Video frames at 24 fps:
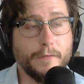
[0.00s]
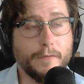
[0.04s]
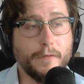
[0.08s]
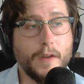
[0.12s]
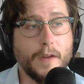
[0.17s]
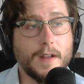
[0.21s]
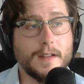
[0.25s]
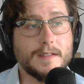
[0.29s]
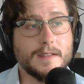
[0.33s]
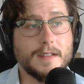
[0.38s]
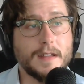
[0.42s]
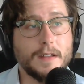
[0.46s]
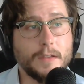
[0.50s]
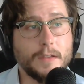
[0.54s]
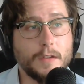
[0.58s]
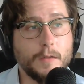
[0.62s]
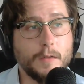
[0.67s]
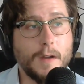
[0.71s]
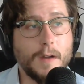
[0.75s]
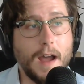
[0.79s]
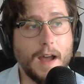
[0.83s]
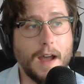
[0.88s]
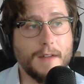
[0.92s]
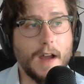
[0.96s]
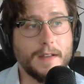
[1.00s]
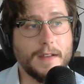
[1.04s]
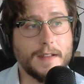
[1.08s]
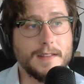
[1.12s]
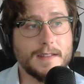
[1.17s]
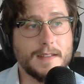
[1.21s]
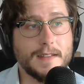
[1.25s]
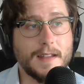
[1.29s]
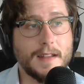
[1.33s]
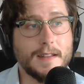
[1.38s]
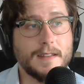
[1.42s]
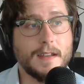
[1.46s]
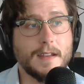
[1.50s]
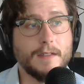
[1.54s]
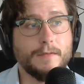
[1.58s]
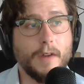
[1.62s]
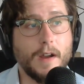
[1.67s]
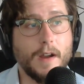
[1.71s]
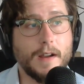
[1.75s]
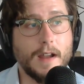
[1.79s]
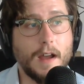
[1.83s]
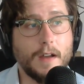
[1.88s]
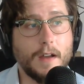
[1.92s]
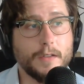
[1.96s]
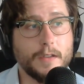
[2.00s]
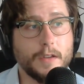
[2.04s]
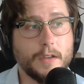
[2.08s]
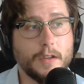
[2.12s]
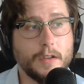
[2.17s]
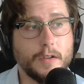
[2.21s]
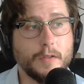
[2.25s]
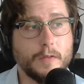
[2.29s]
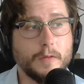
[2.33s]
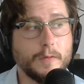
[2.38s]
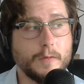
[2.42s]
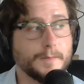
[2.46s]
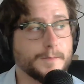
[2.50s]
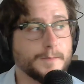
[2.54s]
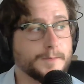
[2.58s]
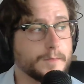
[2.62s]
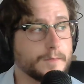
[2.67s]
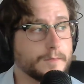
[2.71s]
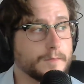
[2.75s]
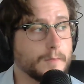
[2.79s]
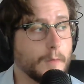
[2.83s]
in France they do have incentive right now to